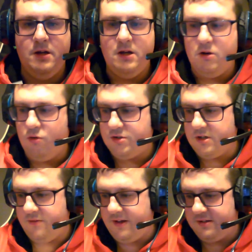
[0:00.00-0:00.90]

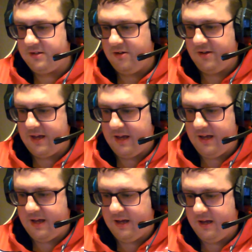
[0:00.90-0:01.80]
Also, things to look
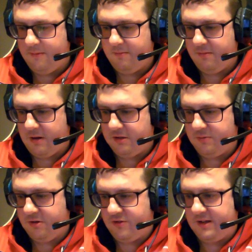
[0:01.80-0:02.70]
at. I'll just
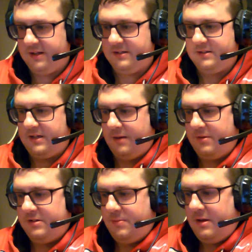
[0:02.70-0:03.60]
put the track list up.
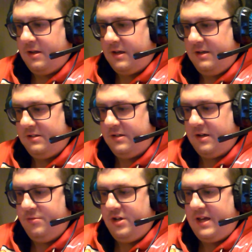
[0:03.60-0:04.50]
There's a bit that
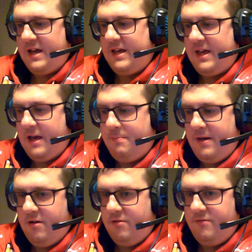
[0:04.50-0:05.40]
sometimes you can get a
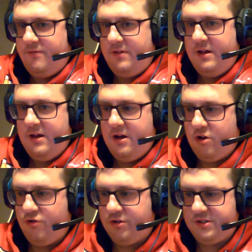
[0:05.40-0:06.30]
bit of
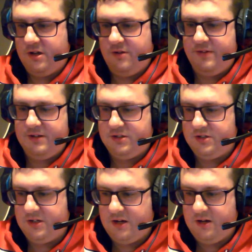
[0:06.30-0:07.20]
crossover.
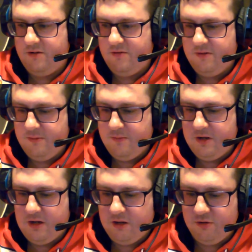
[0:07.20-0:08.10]
So
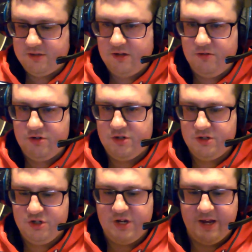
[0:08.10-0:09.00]
I'll also
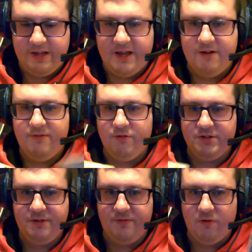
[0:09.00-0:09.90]
check Now
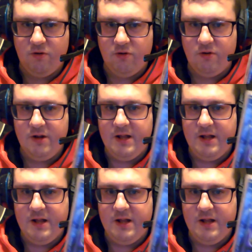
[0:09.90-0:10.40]
44.